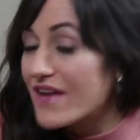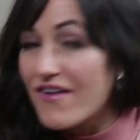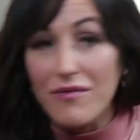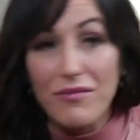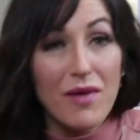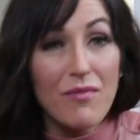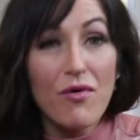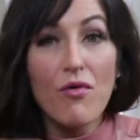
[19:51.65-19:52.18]
I've
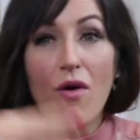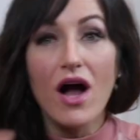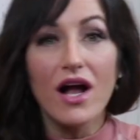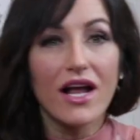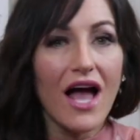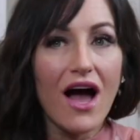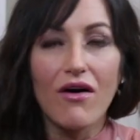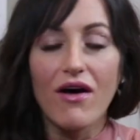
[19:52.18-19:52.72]
had people
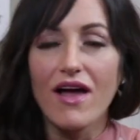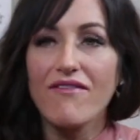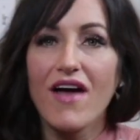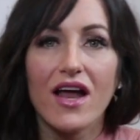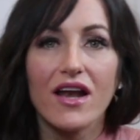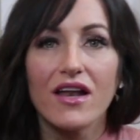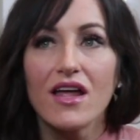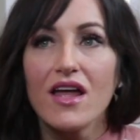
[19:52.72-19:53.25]
walk out. I've
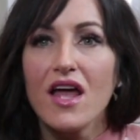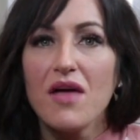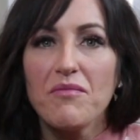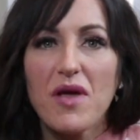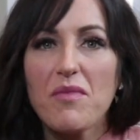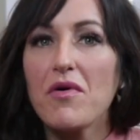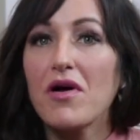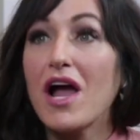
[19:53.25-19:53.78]
had
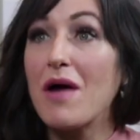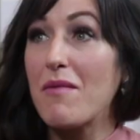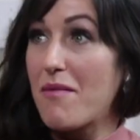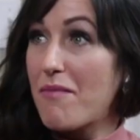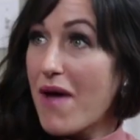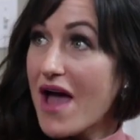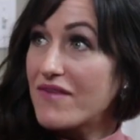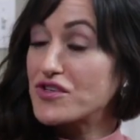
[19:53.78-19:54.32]
people come
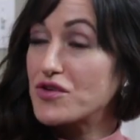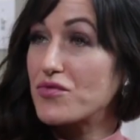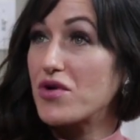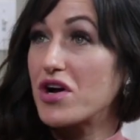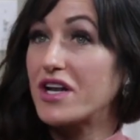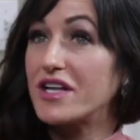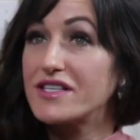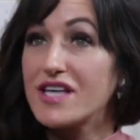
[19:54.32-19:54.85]
up
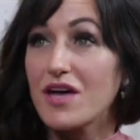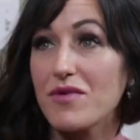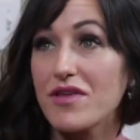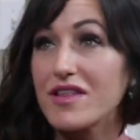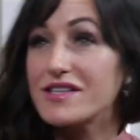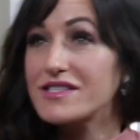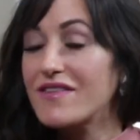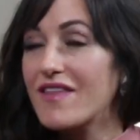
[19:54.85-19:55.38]
afterward and tell
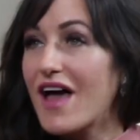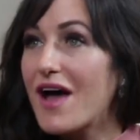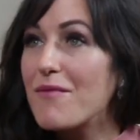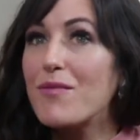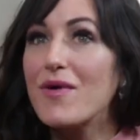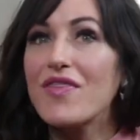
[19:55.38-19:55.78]
me this and that.